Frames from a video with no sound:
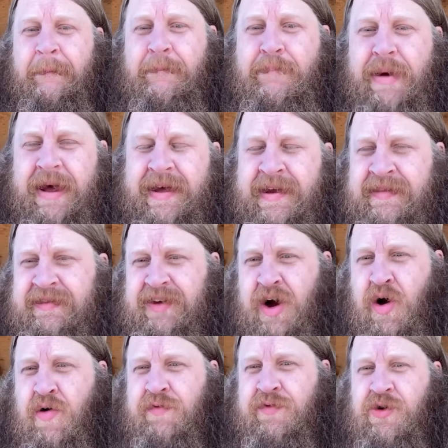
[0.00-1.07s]
Bend
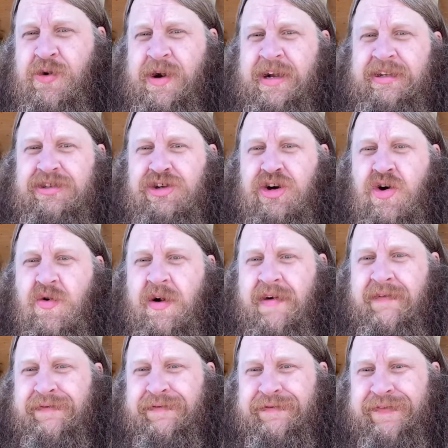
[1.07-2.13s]
over and do a
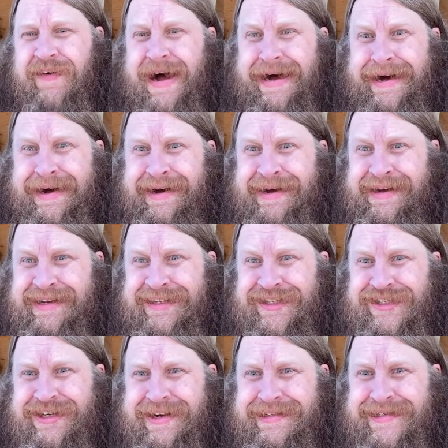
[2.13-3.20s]
fart,
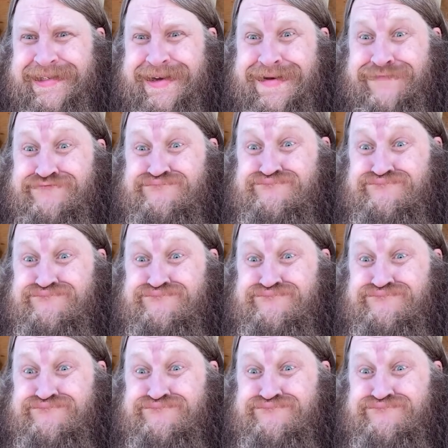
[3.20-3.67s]
Jason.